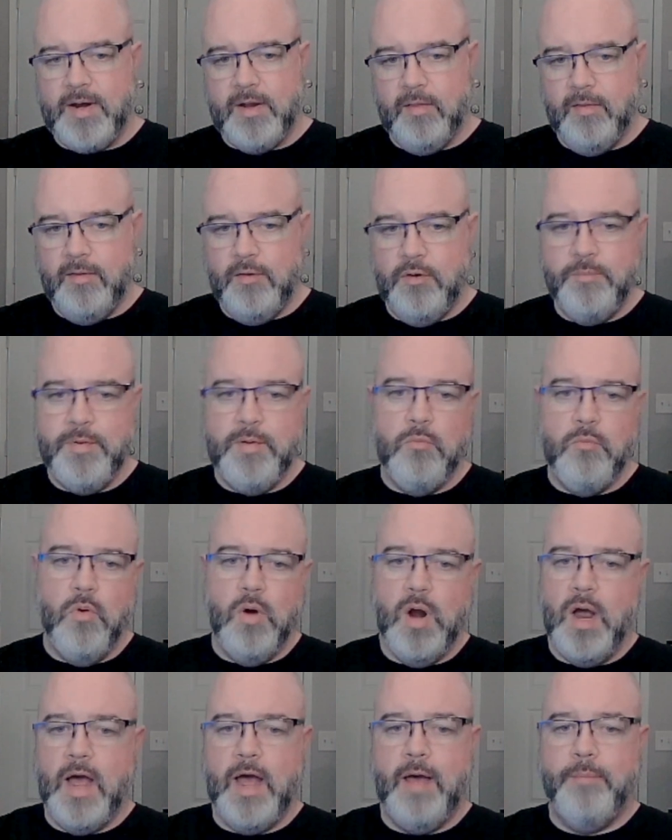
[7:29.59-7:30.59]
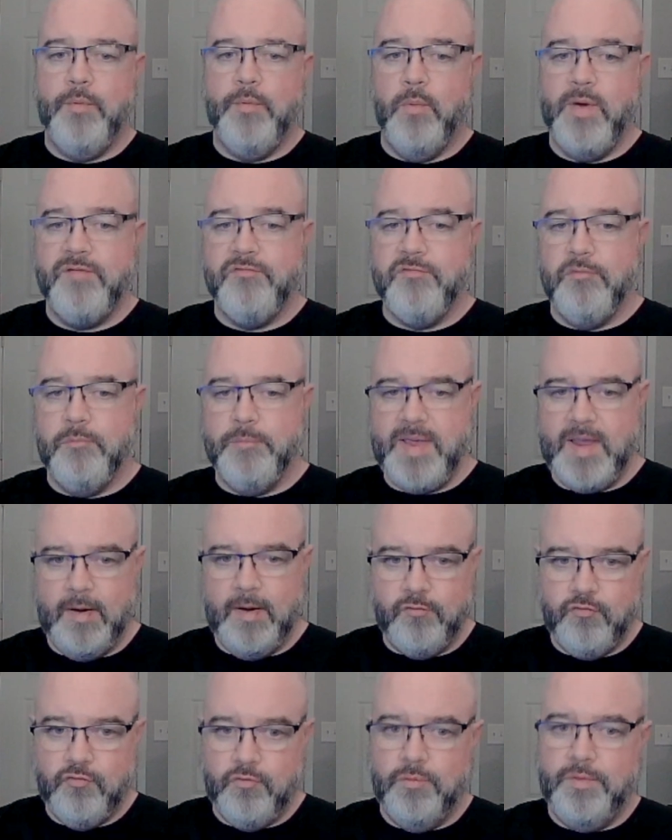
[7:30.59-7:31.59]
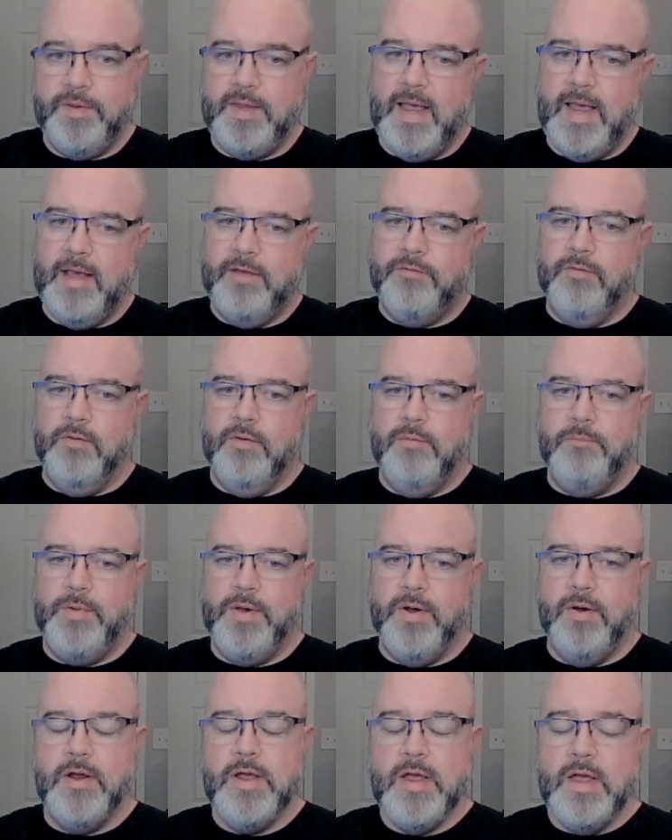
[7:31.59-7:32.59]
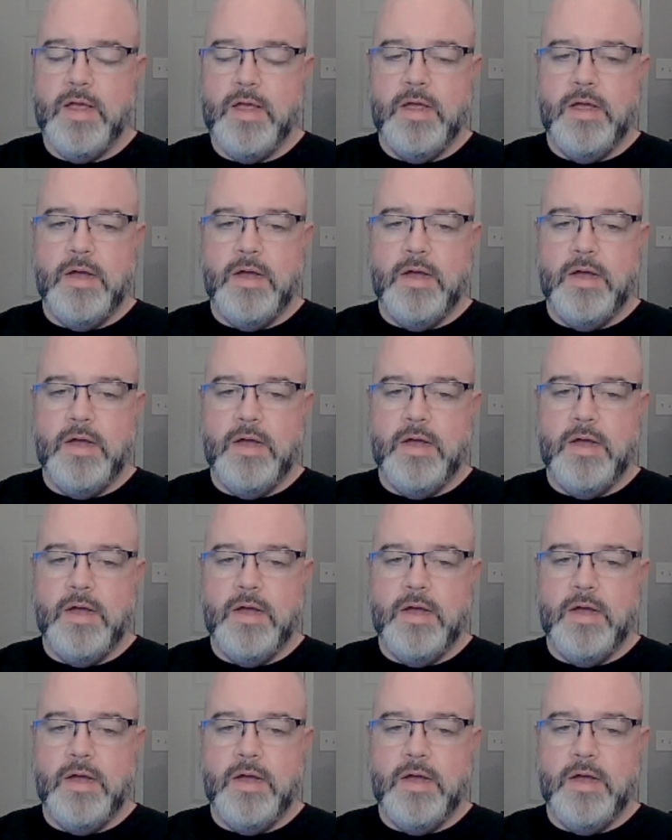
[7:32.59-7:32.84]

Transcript: and a little bit more hop away from being a truly excellent beer.